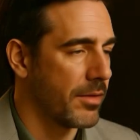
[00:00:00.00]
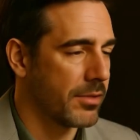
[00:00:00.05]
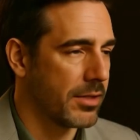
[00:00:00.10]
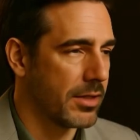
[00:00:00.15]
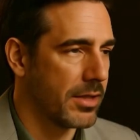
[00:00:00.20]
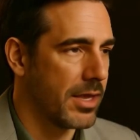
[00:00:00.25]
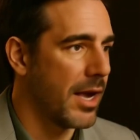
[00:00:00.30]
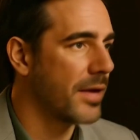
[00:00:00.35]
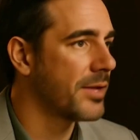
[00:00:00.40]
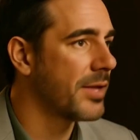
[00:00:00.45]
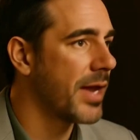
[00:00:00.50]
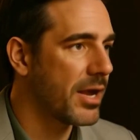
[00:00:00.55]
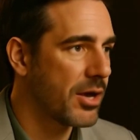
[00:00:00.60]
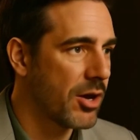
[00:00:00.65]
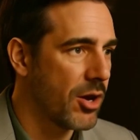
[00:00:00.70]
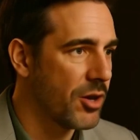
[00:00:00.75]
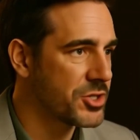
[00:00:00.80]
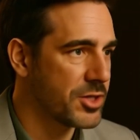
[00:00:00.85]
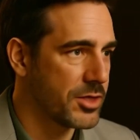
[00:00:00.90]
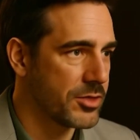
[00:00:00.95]
the GalNAc
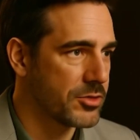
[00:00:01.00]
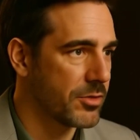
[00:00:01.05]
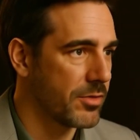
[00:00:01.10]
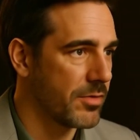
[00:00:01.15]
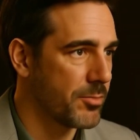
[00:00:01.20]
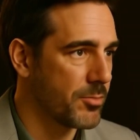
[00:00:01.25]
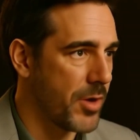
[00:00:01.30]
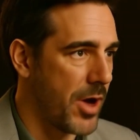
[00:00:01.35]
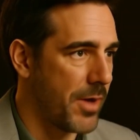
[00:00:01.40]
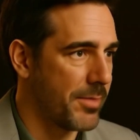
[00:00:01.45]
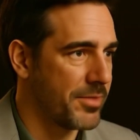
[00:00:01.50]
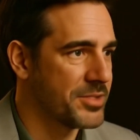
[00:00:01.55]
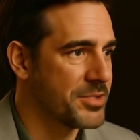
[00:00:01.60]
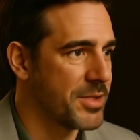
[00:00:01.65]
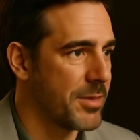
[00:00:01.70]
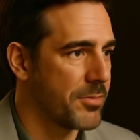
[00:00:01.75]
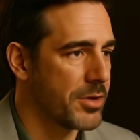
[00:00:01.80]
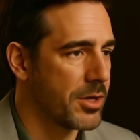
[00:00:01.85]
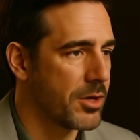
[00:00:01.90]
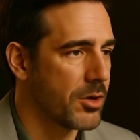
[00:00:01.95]
conjugates are the prime
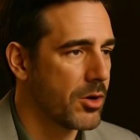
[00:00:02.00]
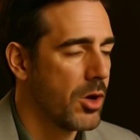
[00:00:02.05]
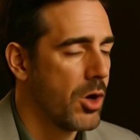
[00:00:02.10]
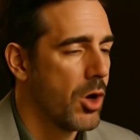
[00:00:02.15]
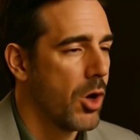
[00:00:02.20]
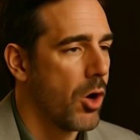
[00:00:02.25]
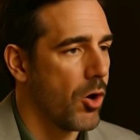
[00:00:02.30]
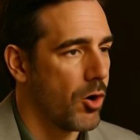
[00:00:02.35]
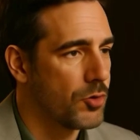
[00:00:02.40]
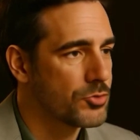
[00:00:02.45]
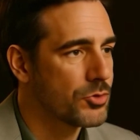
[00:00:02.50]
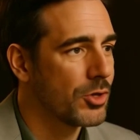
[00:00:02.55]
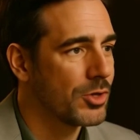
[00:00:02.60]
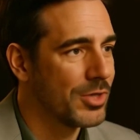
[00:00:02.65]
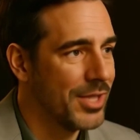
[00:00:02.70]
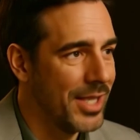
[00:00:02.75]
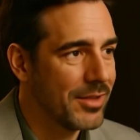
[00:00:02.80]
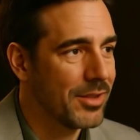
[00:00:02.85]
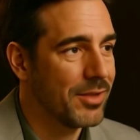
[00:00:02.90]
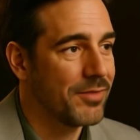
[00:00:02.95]
example here, also
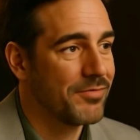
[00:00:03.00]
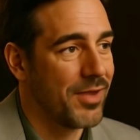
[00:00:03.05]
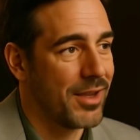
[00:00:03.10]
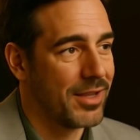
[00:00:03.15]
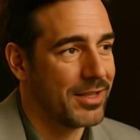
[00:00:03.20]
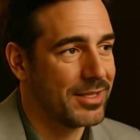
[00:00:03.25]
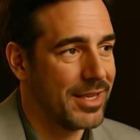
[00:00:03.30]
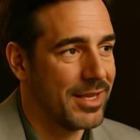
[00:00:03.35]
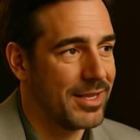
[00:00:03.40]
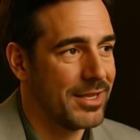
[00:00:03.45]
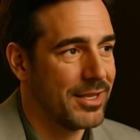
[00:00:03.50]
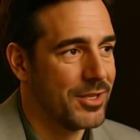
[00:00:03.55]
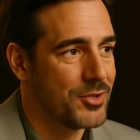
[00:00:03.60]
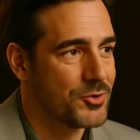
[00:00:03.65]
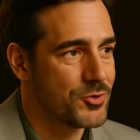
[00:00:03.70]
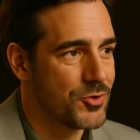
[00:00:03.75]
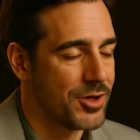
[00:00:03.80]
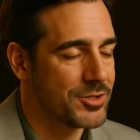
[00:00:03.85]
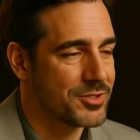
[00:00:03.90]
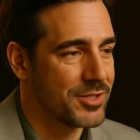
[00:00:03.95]
clinically validated in
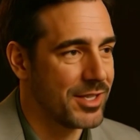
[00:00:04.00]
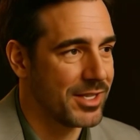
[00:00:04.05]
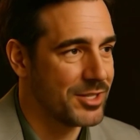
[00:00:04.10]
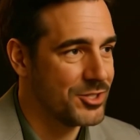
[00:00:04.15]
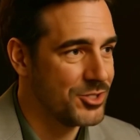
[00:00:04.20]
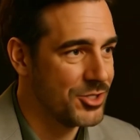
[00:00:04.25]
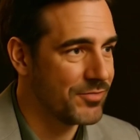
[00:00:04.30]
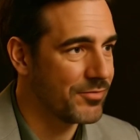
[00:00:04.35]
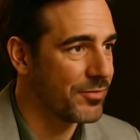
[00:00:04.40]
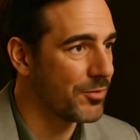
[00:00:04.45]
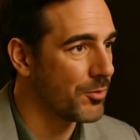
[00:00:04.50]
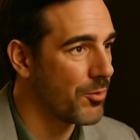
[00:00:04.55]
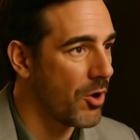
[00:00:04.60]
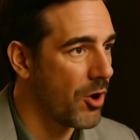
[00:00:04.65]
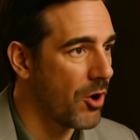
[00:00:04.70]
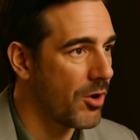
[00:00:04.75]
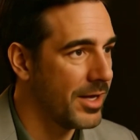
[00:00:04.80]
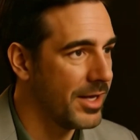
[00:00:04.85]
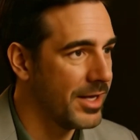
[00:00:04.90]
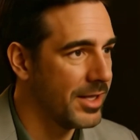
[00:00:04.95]
drugs like
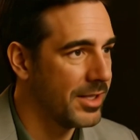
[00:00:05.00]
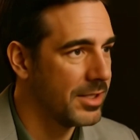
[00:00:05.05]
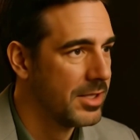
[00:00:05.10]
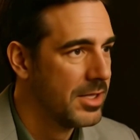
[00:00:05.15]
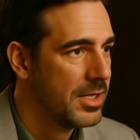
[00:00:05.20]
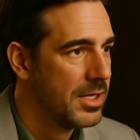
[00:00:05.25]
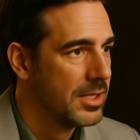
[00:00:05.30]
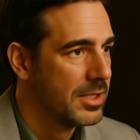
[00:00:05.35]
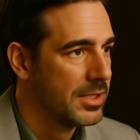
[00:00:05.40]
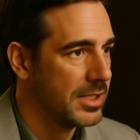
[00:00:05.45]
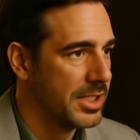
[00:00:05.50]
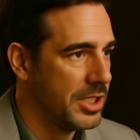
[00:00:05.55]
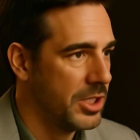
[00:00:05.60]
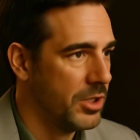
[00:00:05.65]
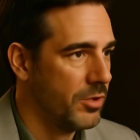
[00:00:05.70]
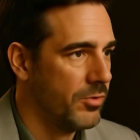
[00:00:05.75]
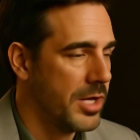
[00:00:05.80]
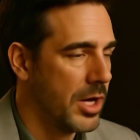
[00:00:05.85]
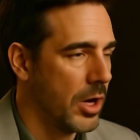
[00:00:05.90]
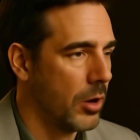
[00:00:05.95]
giflurare and
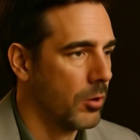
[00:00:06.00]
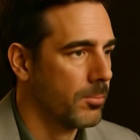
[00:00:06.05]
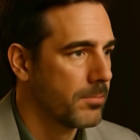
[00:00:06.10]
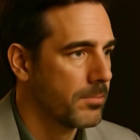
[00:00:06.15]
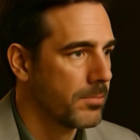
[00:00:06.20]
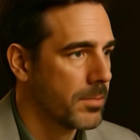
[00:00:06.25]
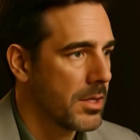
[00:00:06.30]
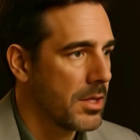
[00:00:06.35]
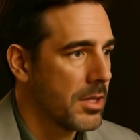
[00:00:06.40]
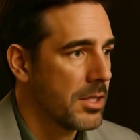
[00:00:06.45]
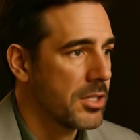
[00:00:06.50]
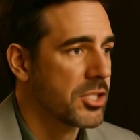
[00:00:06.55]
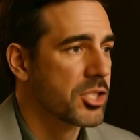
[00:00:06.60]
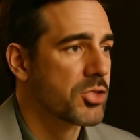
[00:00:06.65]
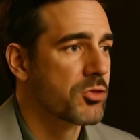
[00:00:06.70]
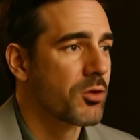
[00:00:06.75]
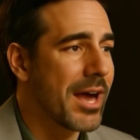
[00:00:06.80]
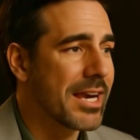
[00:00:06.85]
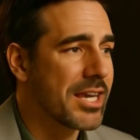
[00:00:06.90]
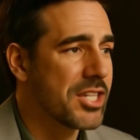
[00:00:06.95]
LQVO. The
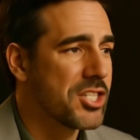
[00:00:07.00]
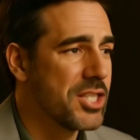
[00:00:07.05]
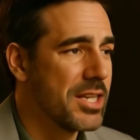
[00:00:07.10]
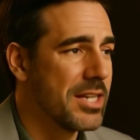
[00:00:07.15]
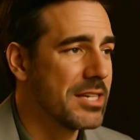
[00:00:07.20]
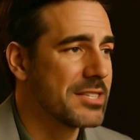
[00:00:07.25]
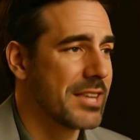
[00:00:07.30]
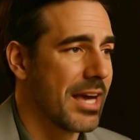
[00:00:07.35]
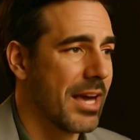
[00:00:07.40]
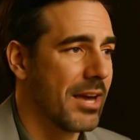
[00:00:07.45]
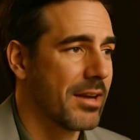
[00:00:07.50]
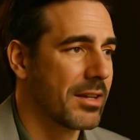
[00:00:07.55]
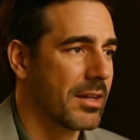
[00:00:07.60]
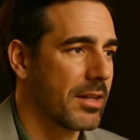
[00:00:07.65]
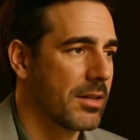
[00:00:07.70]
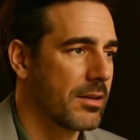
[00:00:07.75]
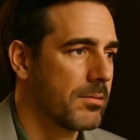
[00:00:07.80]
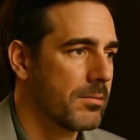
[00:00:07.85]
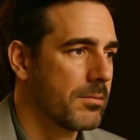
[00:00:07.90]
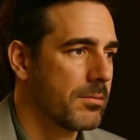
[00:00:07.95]
strategy is elegant.